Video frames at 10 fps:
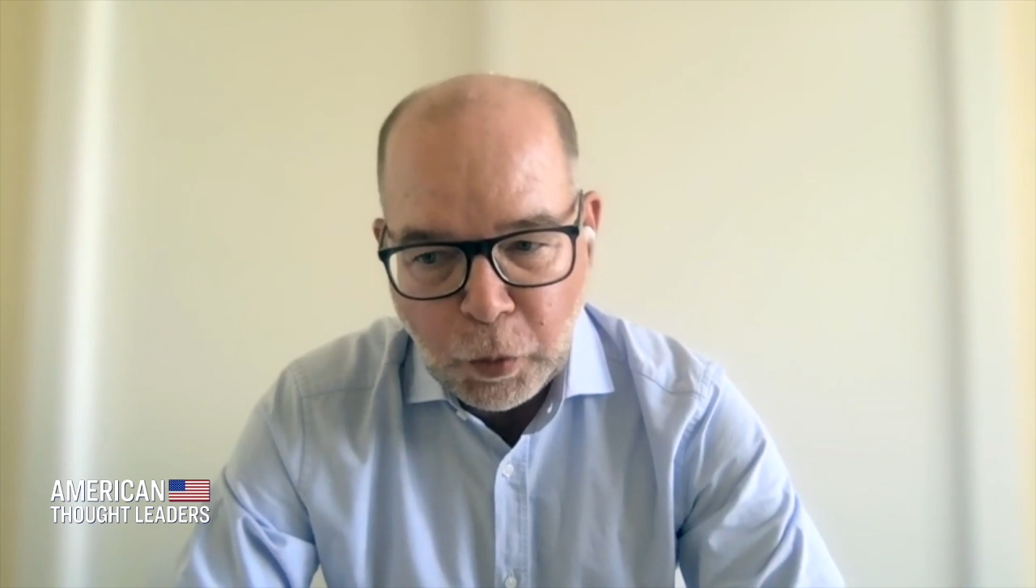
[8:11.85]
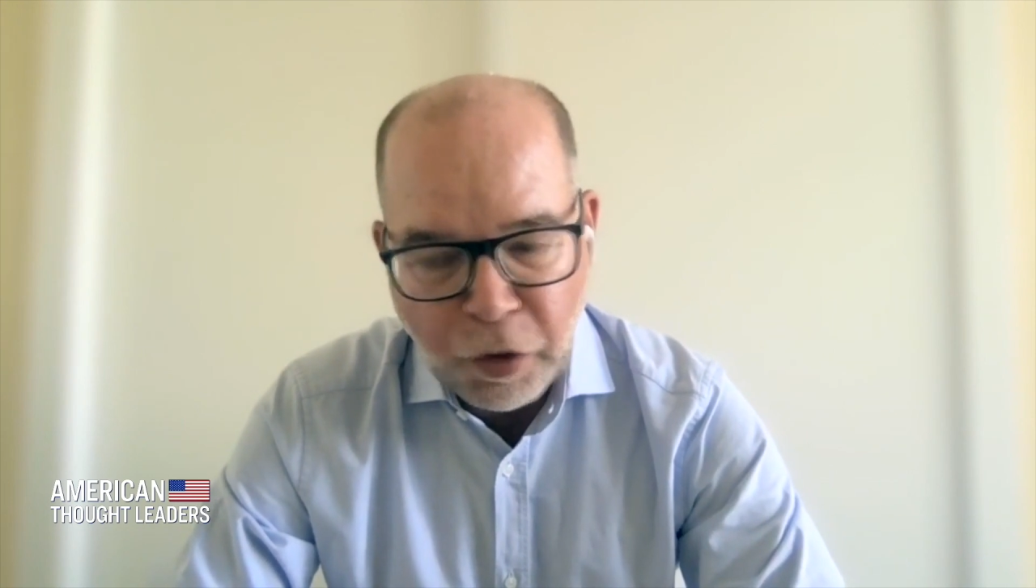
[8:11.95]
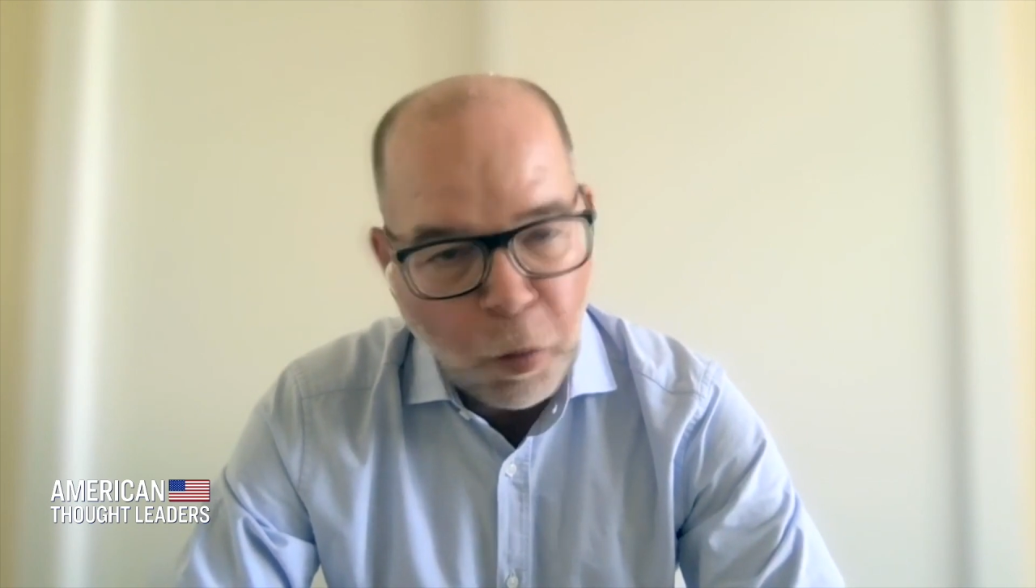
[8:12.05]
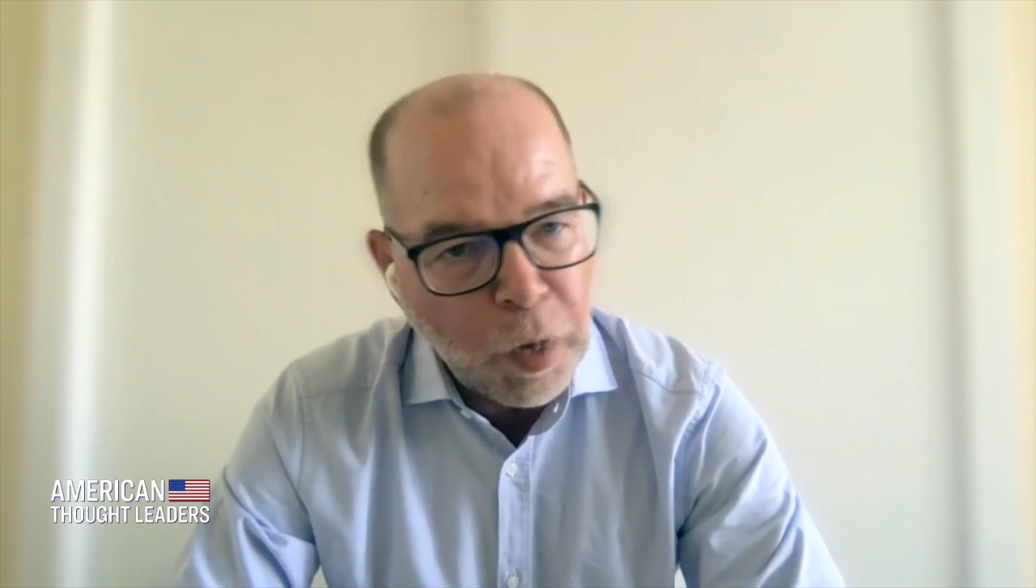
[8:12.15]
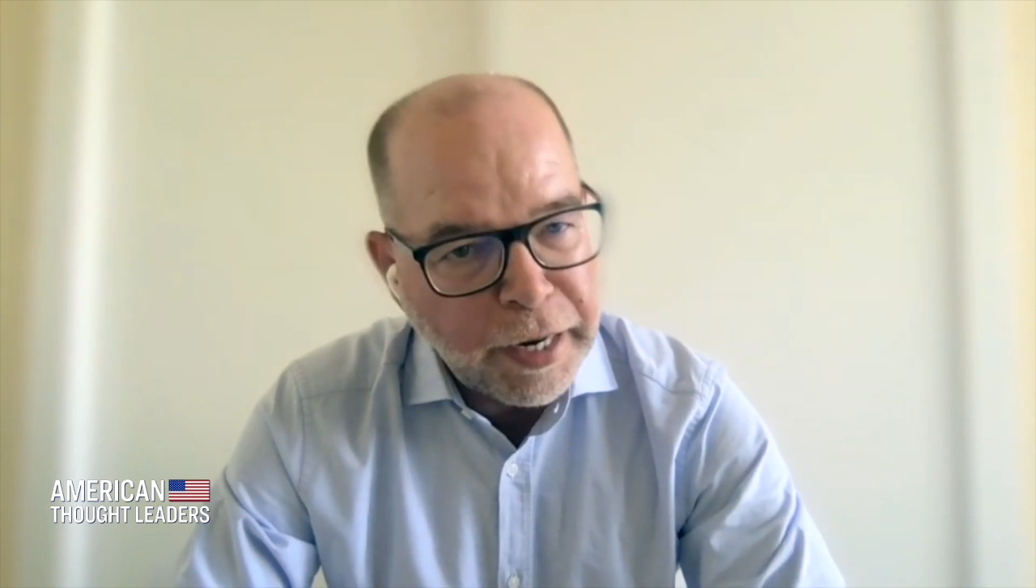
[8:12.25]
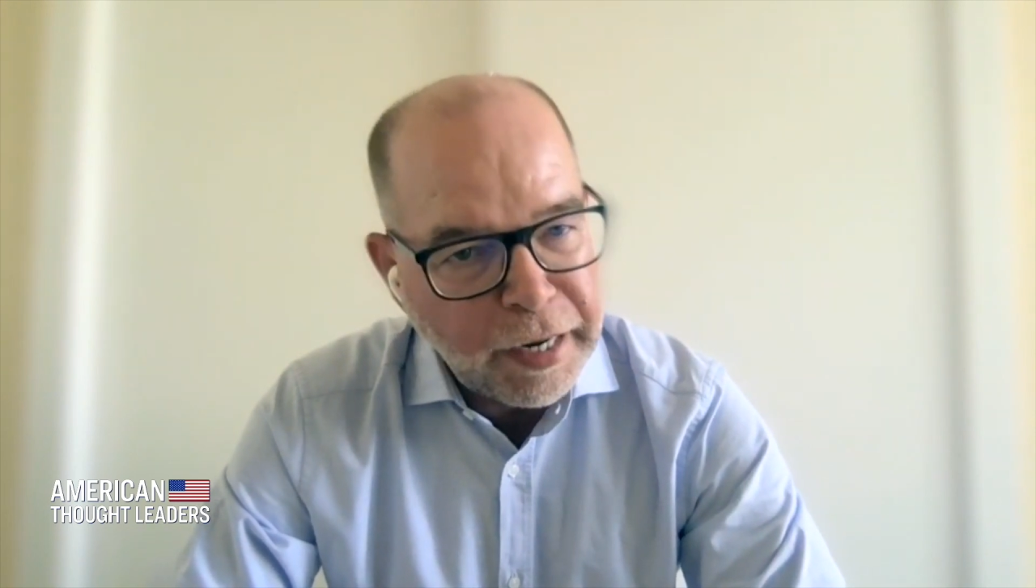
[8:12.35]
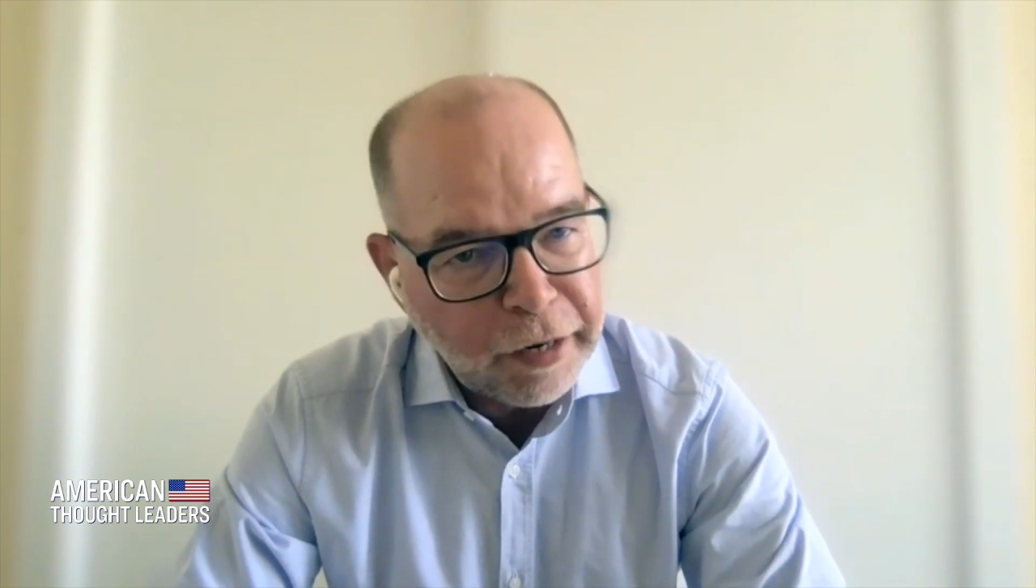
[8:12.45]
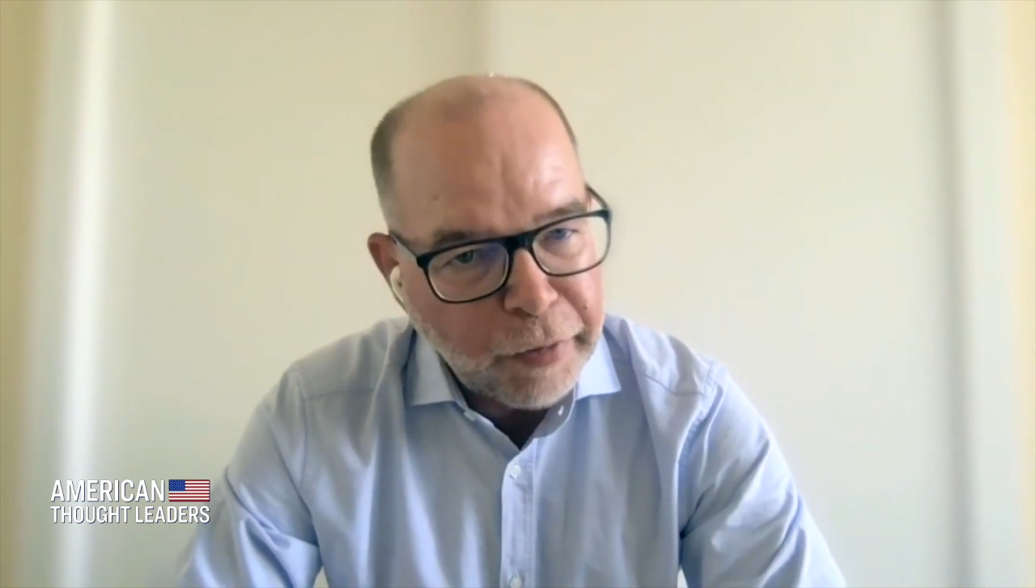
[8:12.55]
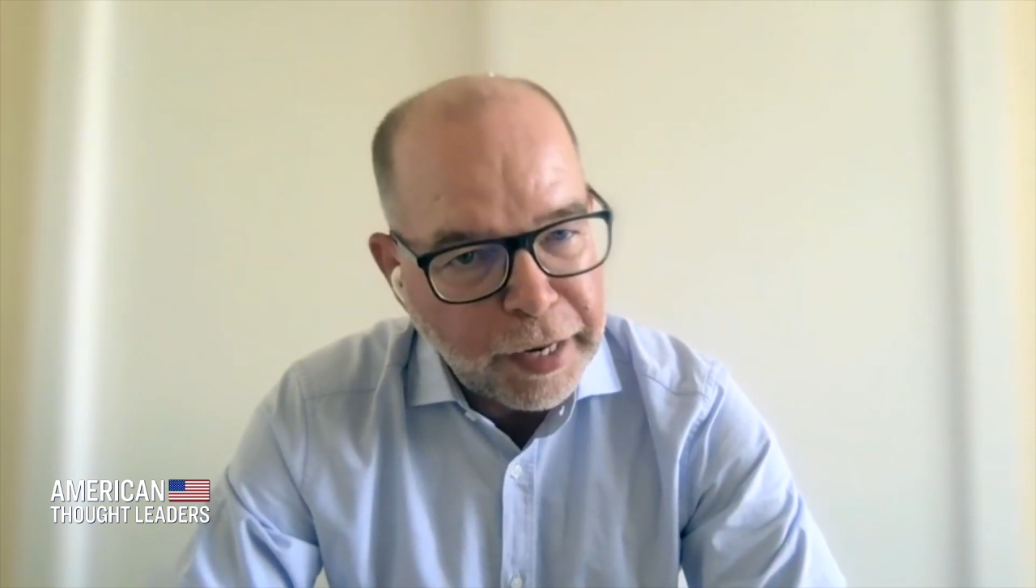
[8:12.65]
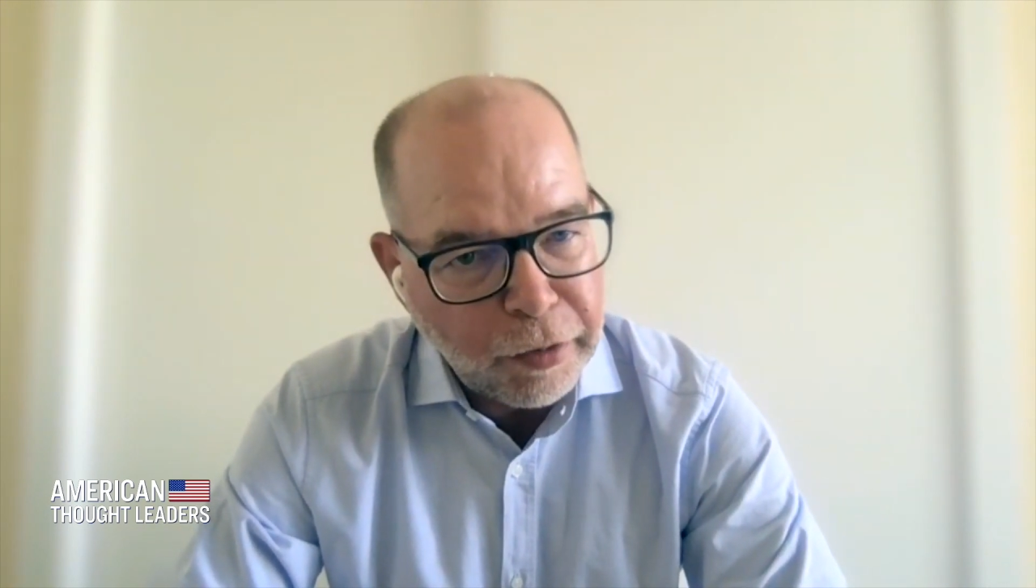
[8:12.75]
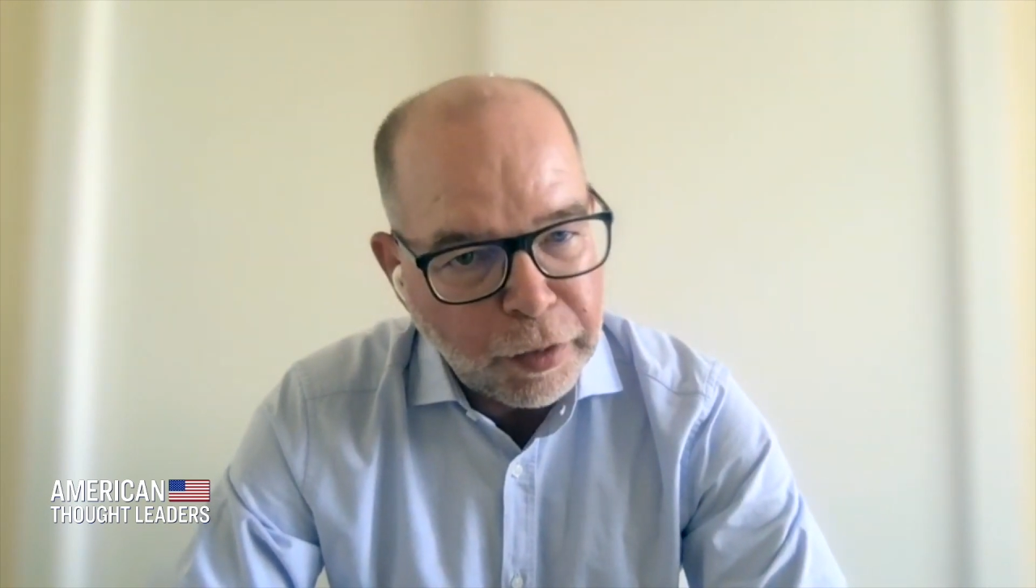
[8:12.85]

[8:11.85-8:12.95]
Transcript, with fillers: don't want to integrate